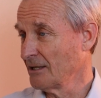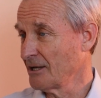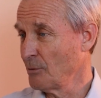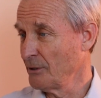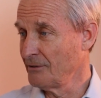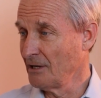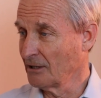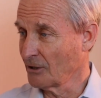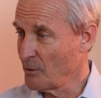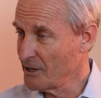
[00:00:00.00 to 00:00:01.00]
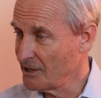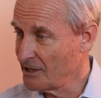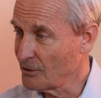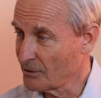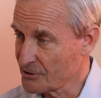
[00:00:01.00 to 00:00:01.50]

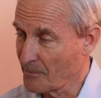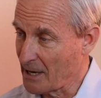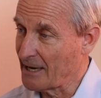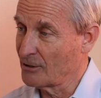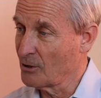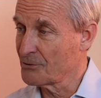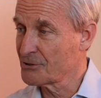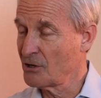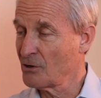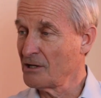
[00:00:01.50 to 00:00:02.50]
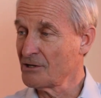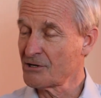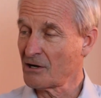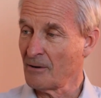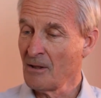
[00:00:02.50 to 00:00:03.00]
illiquidity or to buy and hold security, et
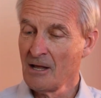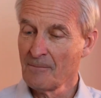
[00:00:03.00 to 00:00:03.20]
cetera.